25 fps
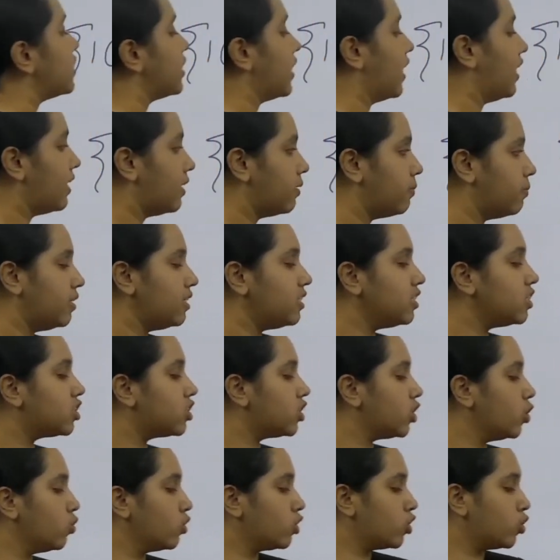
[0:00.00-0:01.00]
elements,
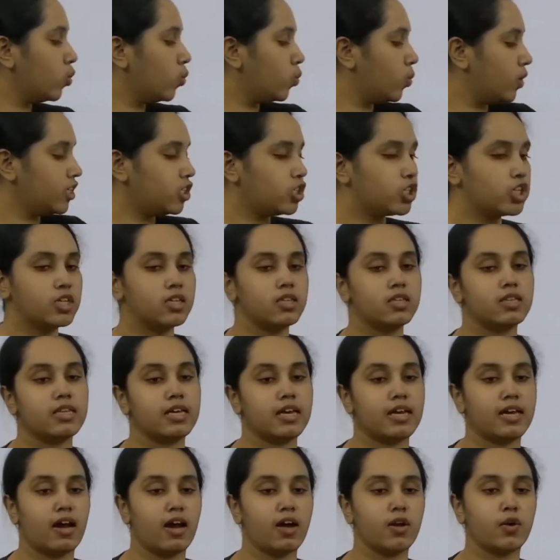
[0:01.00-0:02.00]
due to which
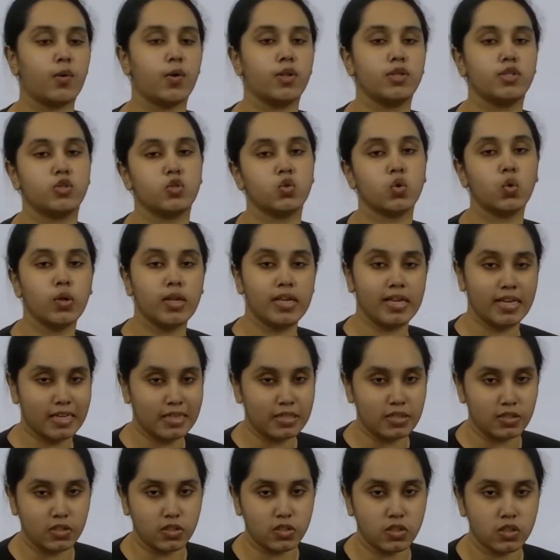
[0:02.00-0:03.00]
they are also
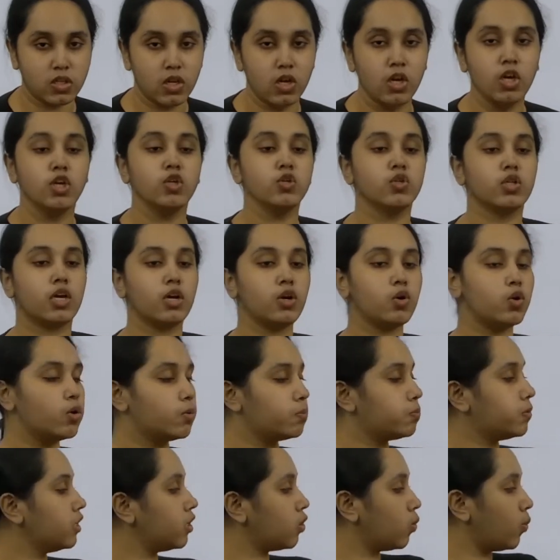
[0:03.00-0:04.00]
leaders. So I hope
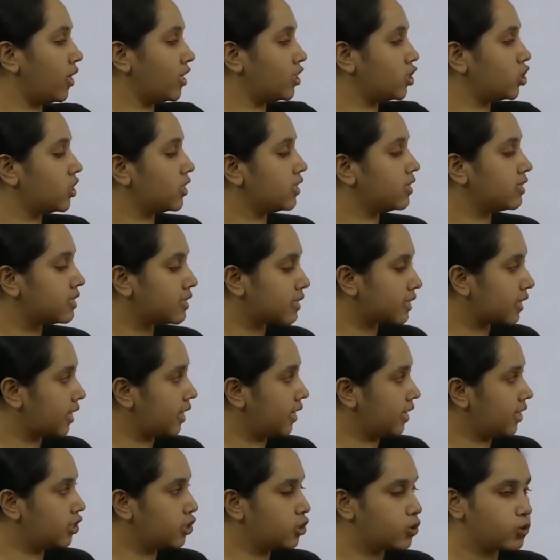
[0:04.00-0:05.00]
the question is
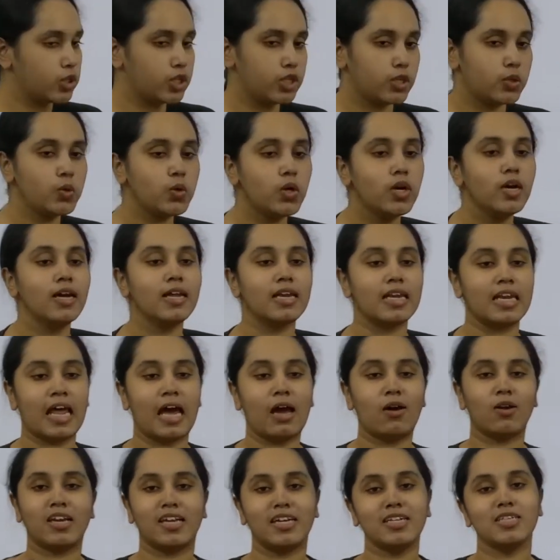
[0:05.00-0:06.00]
clear to you.
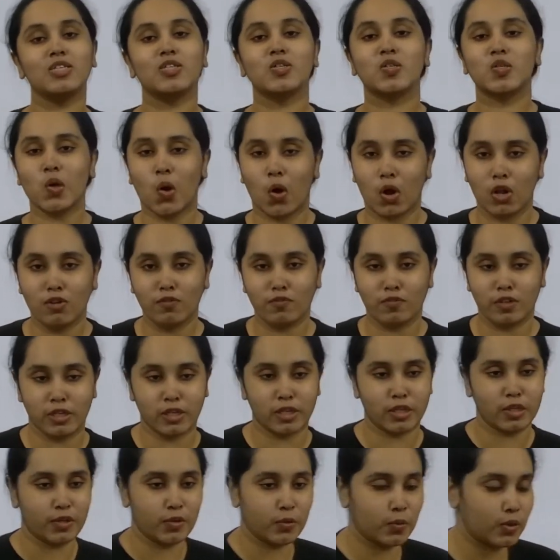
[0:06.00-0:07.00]
Now let's solve
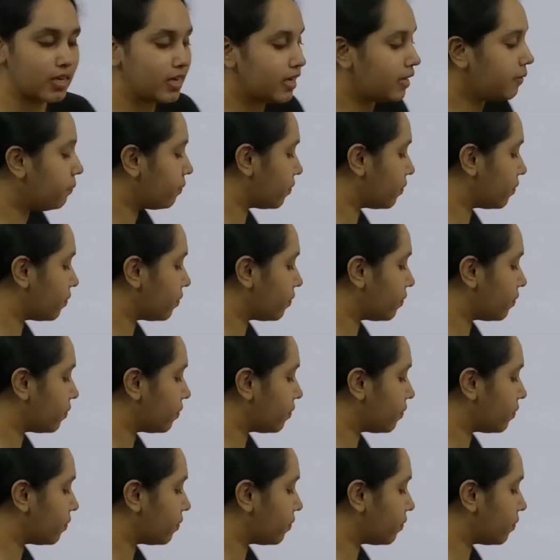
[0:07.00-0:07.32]
it. Okay,